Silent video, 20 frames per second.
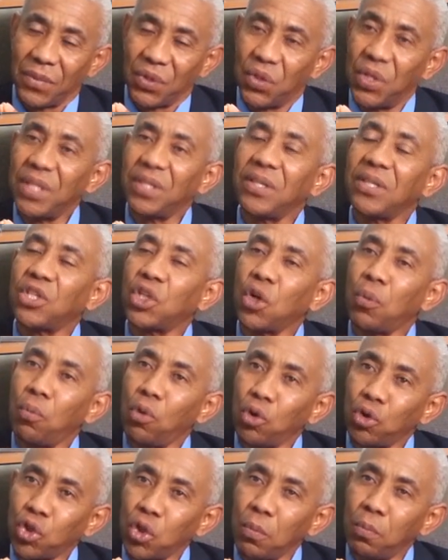This is the
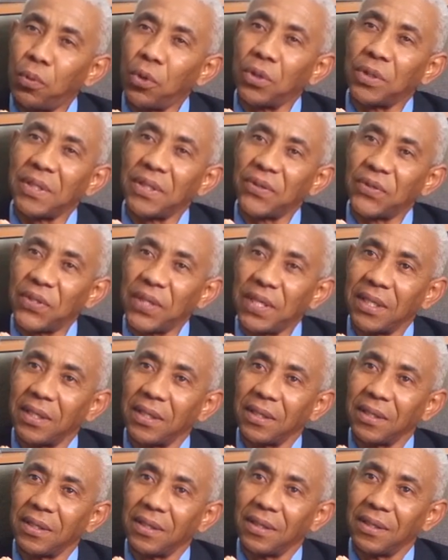most important thing.
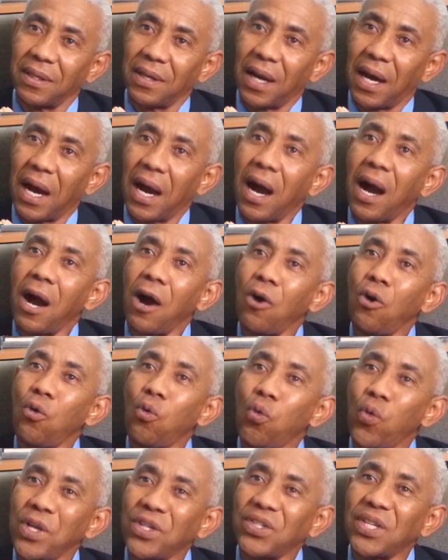How
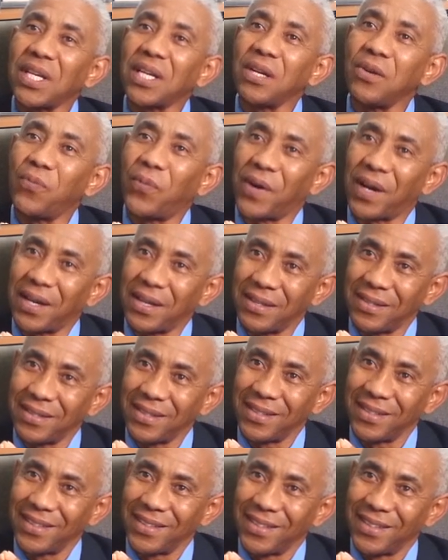we
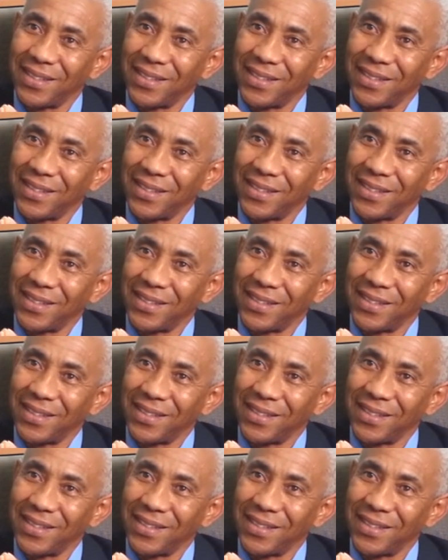sacrifice